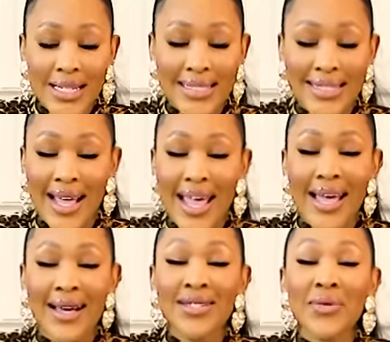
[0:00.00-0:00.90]
his
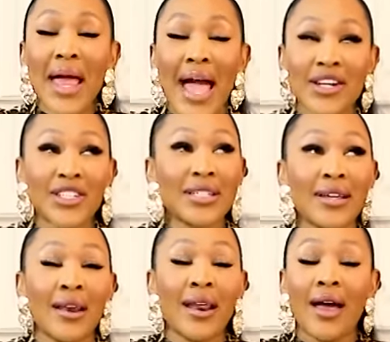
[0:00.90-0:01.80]
reaction
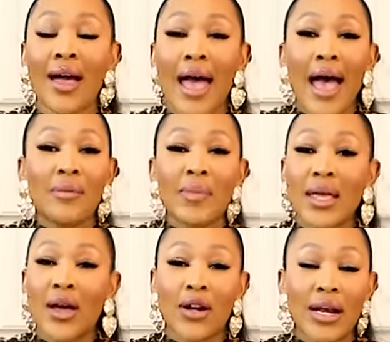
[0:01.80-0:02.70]
had
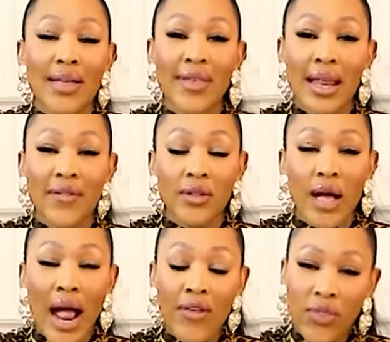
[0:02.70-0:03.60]
me on another level.
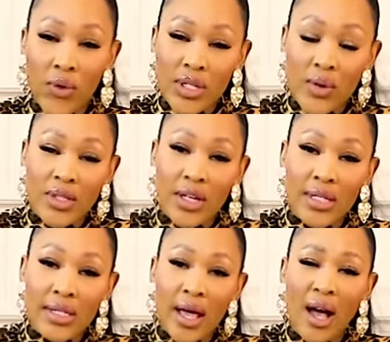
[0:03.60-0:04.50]
I thought he was going
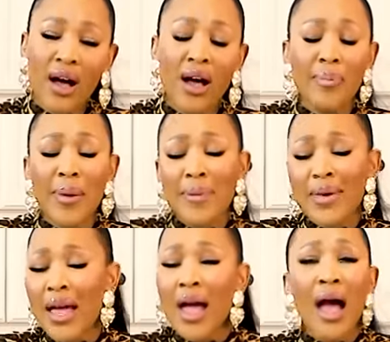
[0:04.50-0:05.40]
to say, oh,
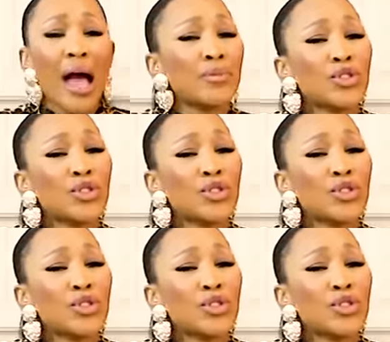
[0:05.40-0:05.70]
baby, I'm